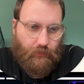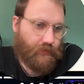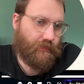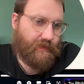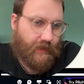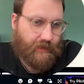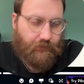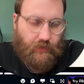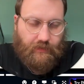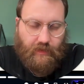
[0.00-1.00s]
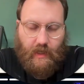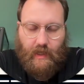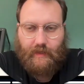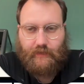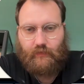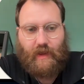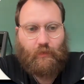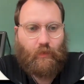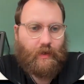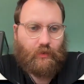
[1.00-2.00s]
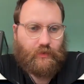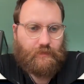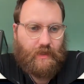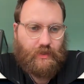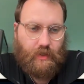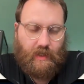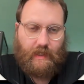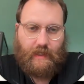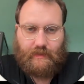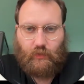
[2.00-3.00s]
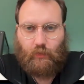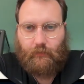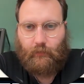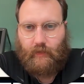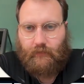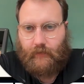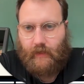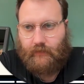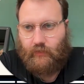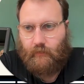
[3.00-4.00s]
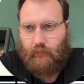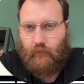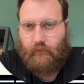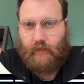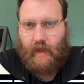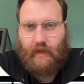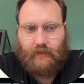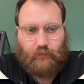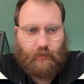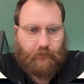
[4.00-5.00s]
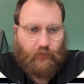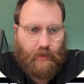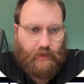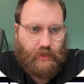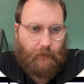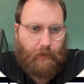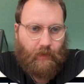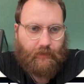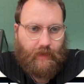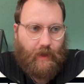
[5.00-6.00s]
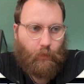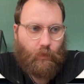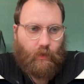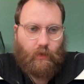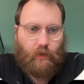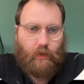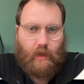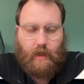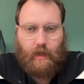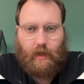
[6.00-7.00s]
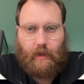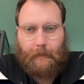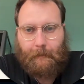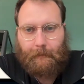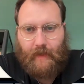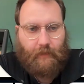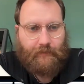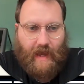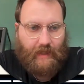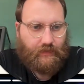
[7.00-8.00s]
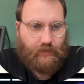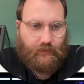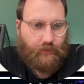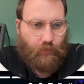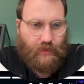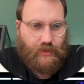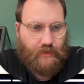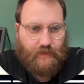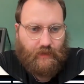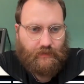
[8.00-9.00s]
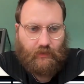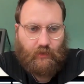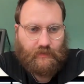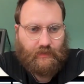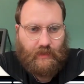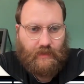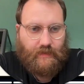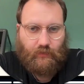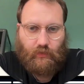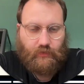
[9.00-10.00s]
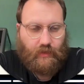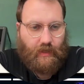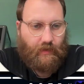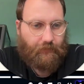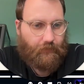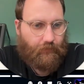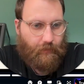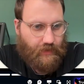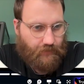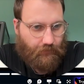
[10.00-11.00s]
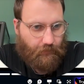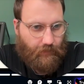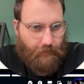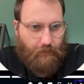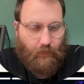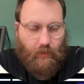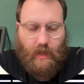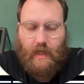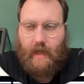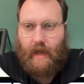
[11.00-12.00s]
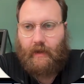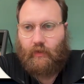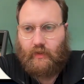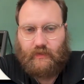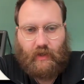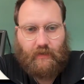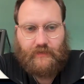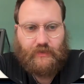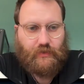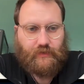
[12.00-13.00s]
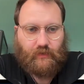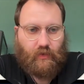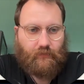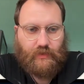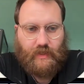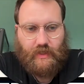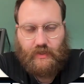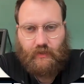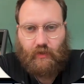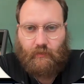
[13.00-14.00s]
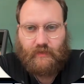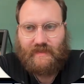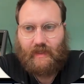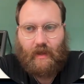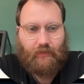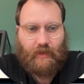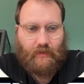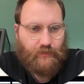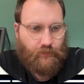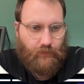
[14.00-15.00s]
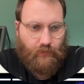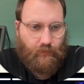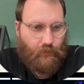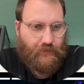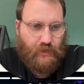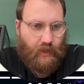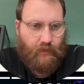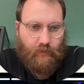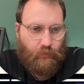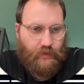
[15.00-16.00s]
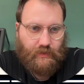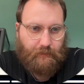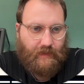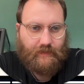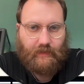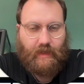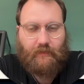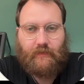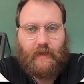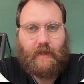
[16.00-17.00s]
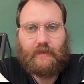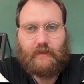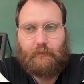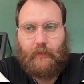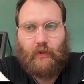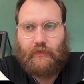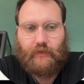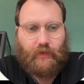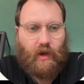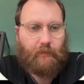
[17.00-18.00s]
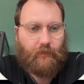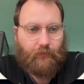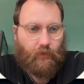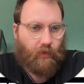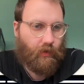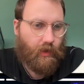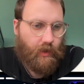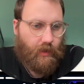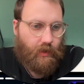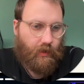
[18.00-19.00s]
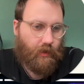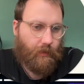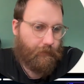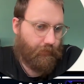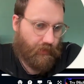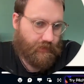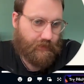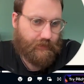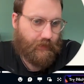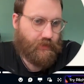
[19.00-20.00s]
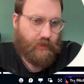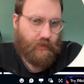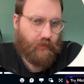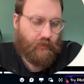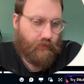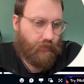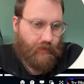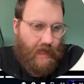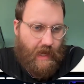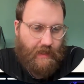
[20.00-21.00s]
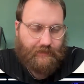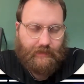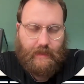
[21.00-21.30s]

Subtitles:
to the text field to then write a good speech. So what we've done to improve on that is we've created a chatbot that will ask questions as long as it needs in order to get enough information from the people. And it also kind of steers the conversation, almost like having an interview with Jen, which is basically everything is built on top of her process that she already has.